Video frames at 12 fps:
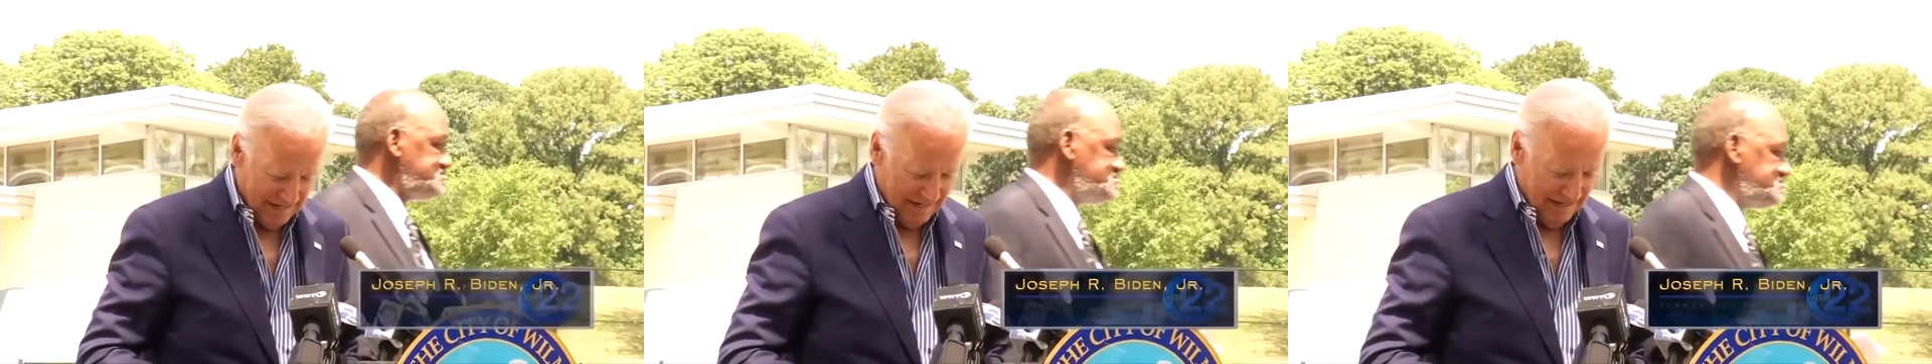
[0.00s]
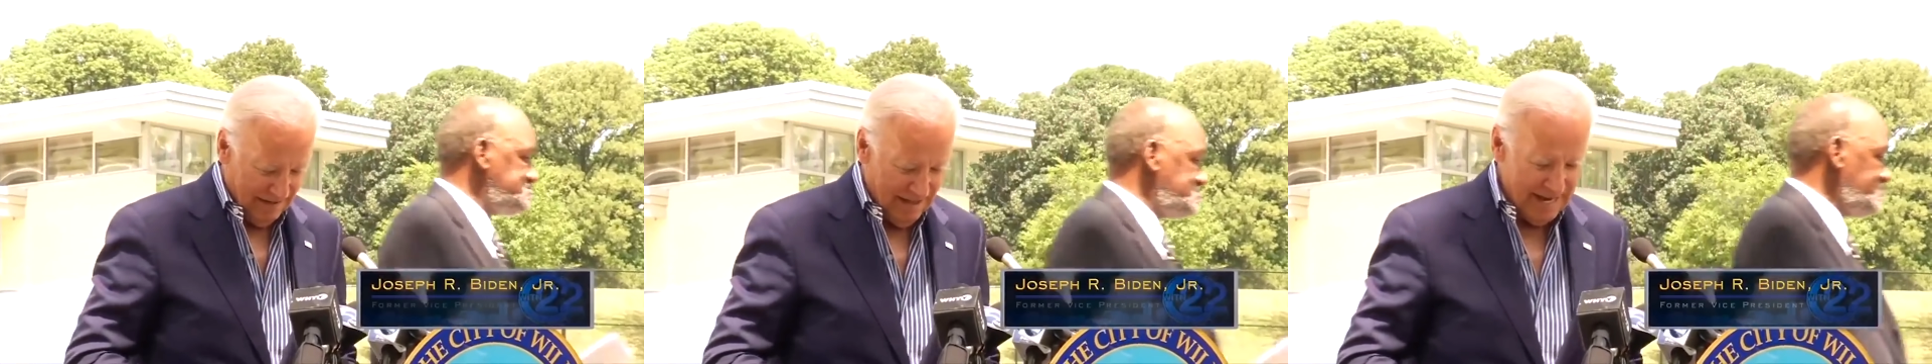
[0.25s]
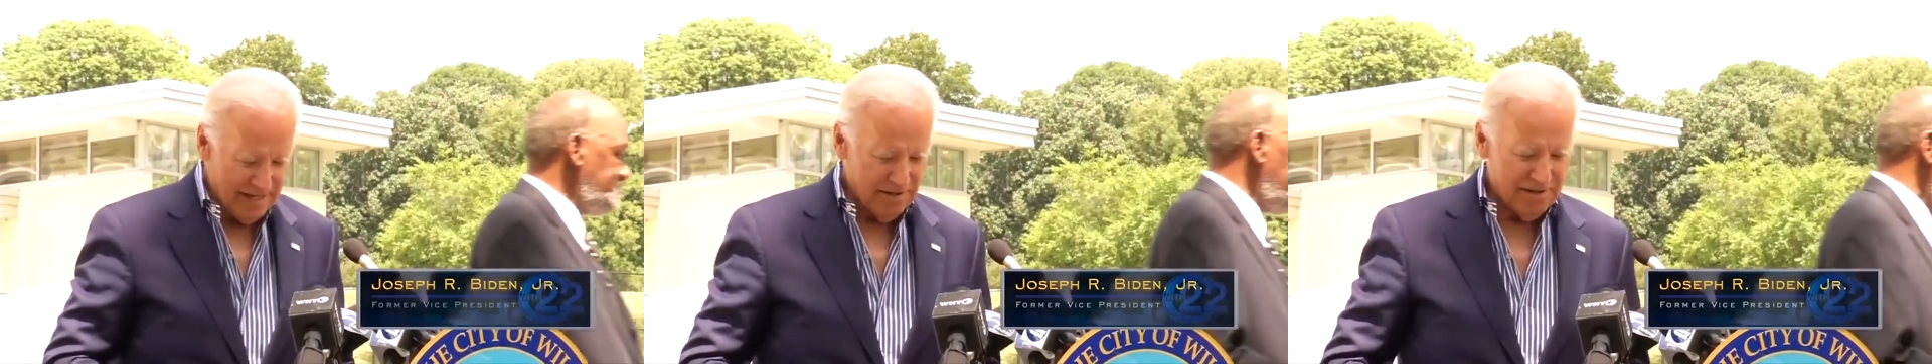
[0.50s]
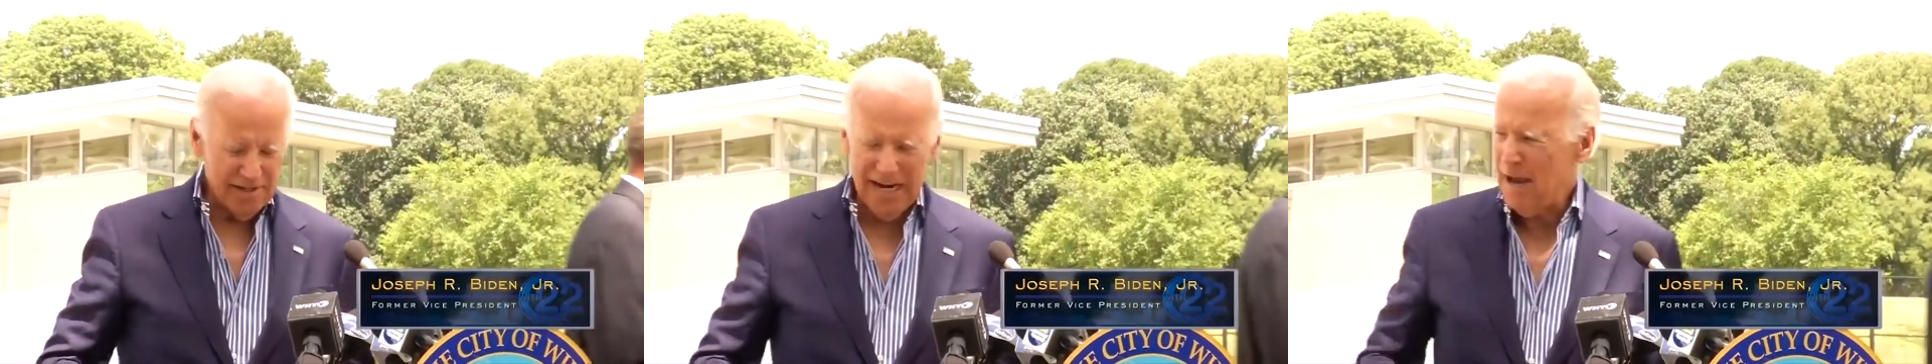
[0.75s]
right?
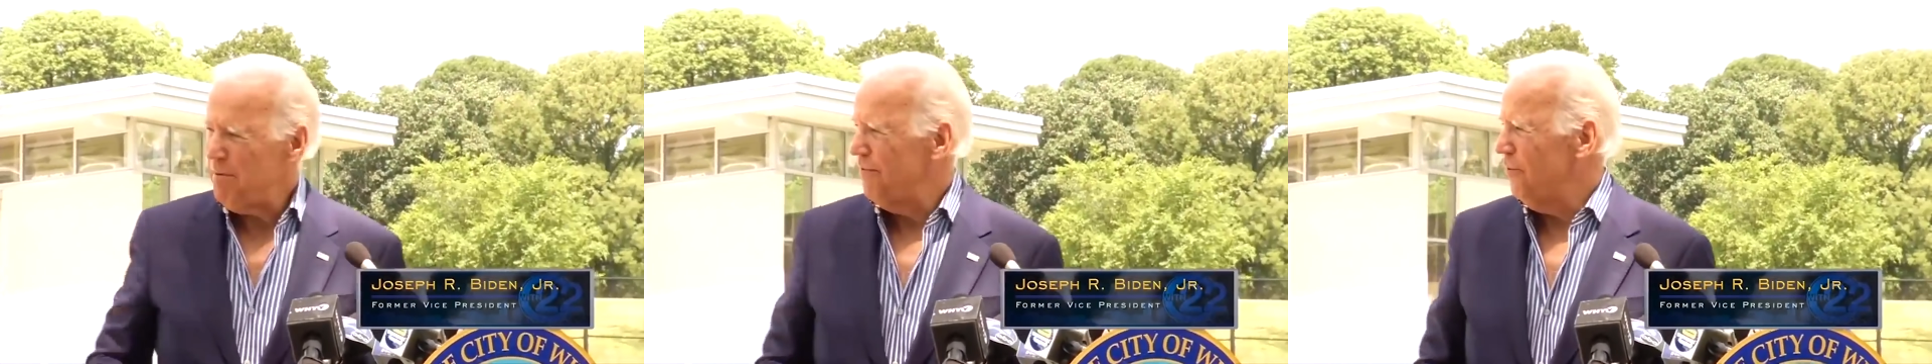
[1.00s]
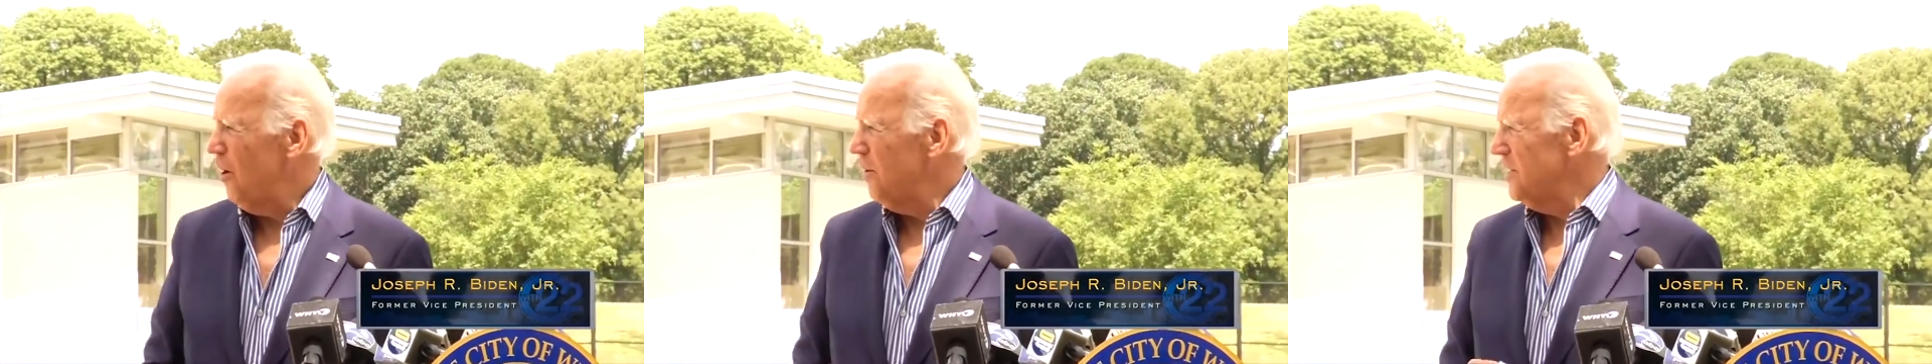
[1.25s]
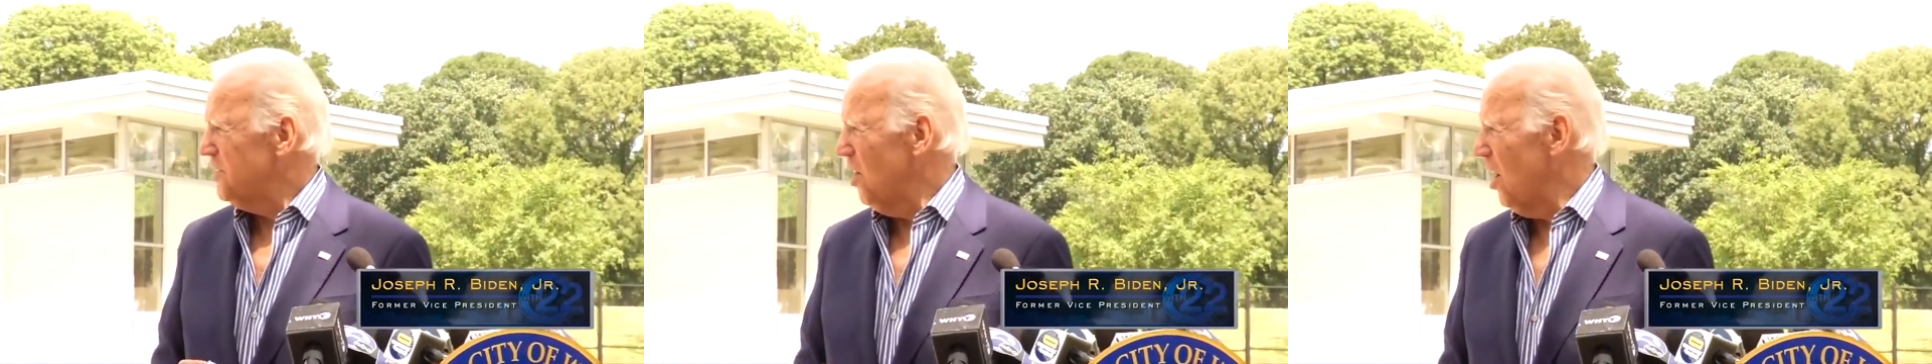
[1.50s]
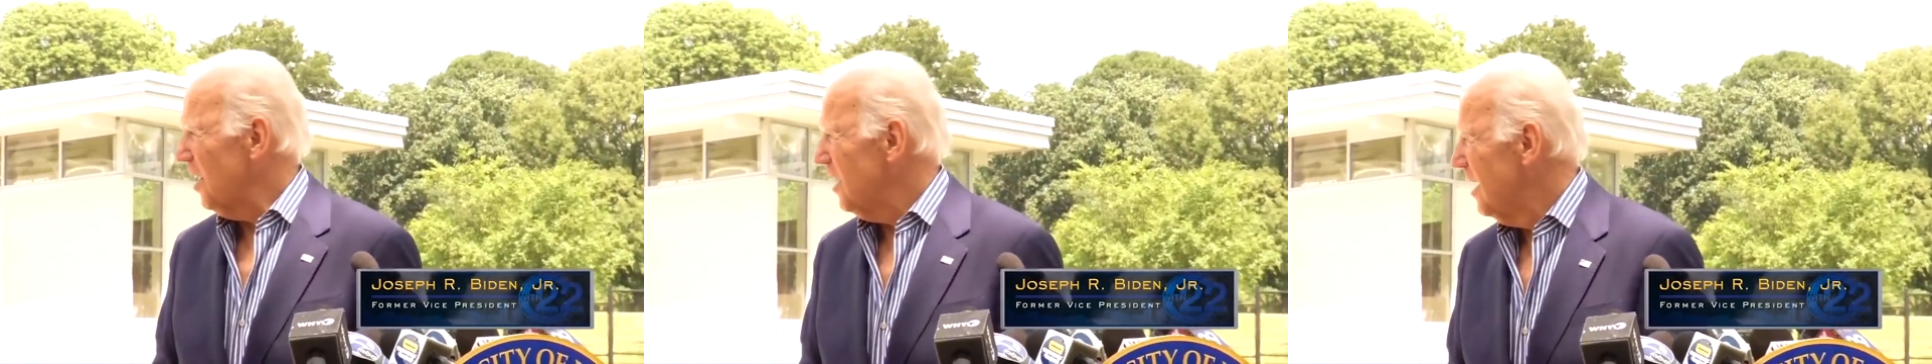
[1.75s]
Well, that was the
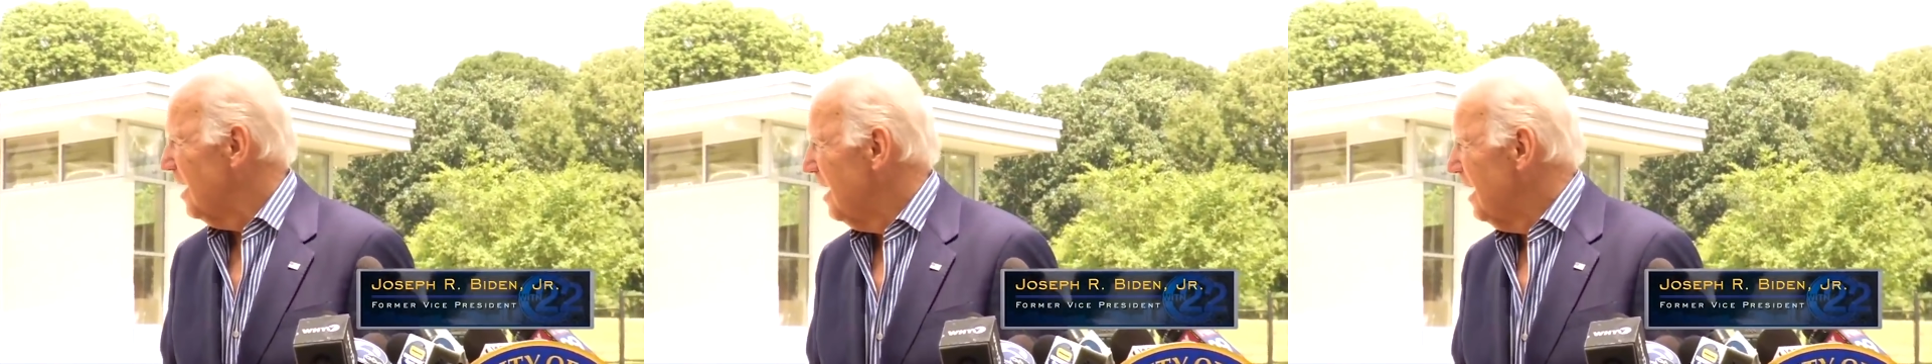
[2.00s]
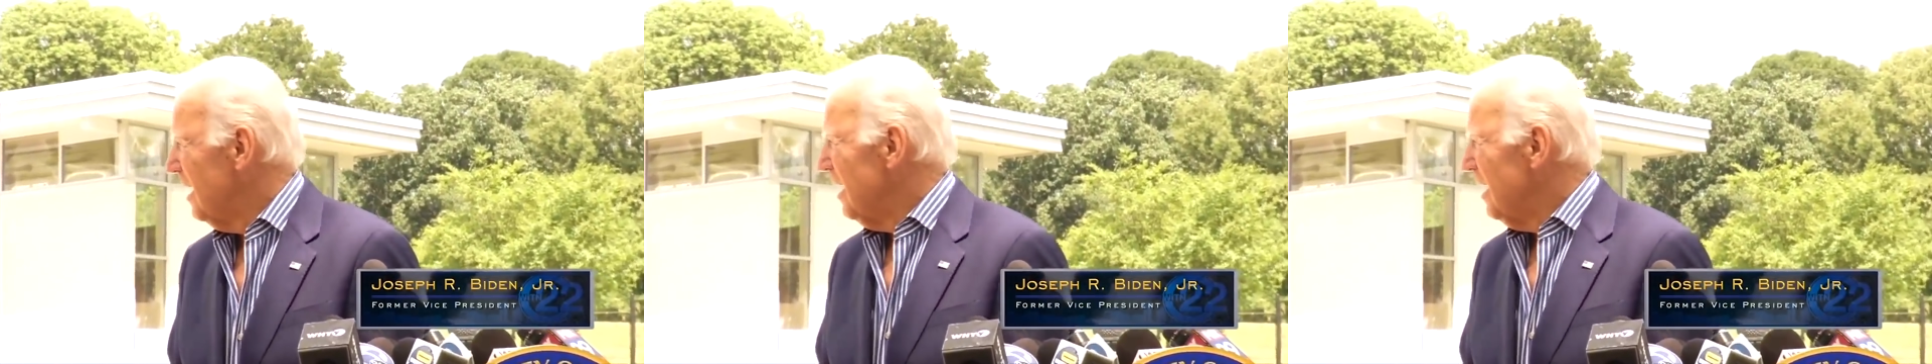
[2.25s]
most marketed